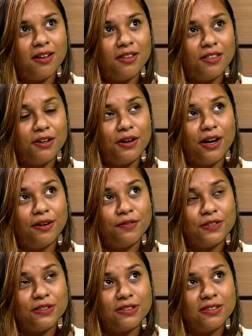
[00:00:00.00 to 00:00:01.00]

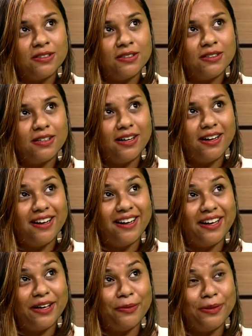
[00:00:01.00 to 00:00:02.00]
Thereafter,
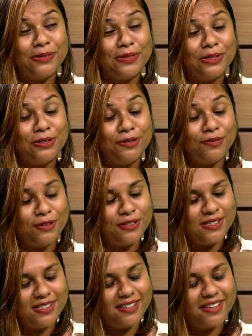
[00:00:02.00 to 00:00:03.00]
I went to the
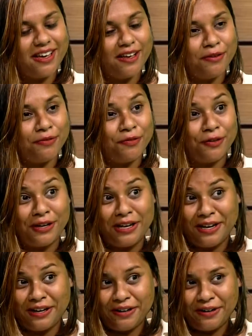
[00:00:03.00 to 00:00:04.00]
university again for a
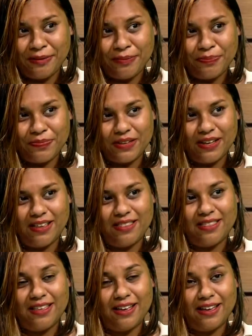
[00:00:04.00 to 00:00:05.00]
year.
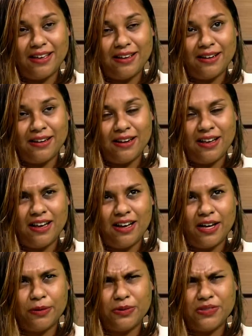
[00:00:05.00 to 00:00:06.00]
And then
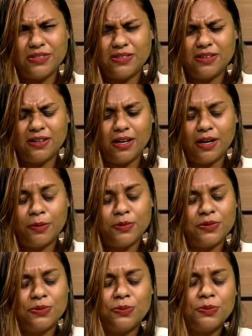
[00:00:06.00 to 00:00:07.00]
I was
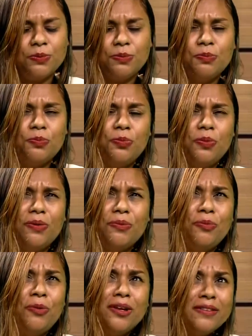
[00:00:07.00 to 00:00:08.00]

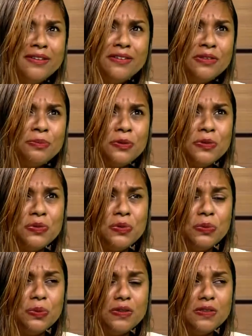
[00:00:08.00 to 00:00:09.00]
wanting to
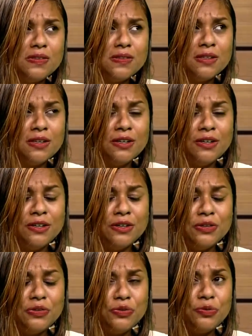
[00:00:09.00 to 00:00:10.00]
pursue this
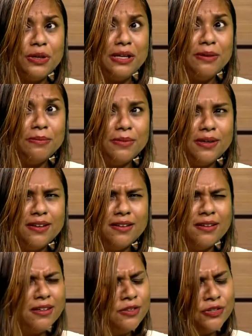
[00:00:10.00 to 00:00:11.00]
dream
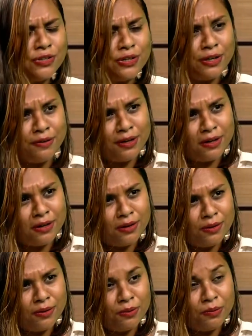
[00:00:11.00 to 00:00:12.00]
in
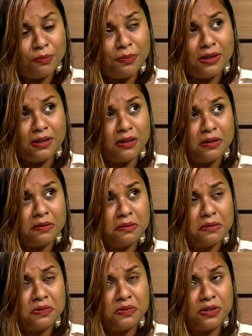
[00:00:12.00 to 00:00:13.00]
engineering, be it
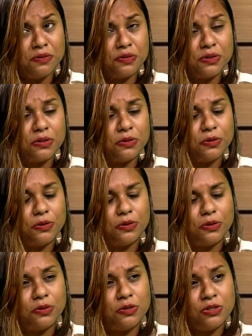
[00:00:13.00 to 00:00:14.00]
civil
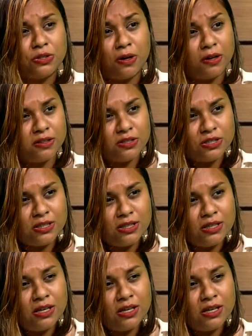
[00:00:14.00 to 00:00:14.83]
or geology.